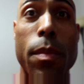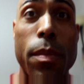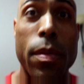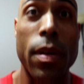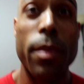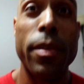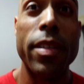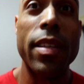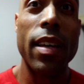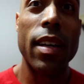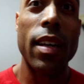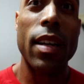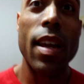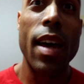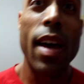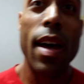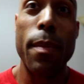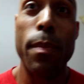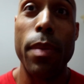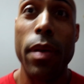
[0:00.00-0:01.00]
probably take a
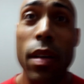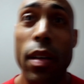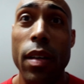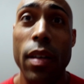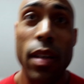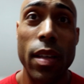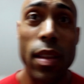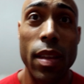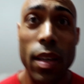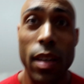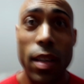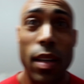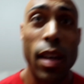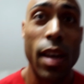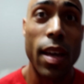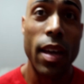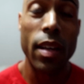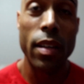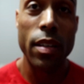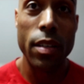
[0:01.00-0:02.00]
nap and then
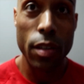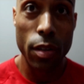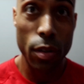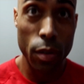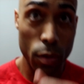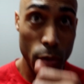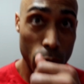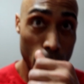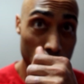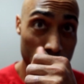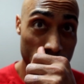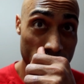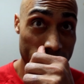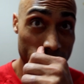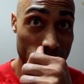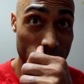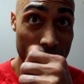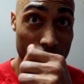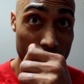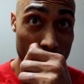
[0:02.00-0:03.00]
head to
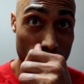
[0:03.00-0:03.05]
check-in.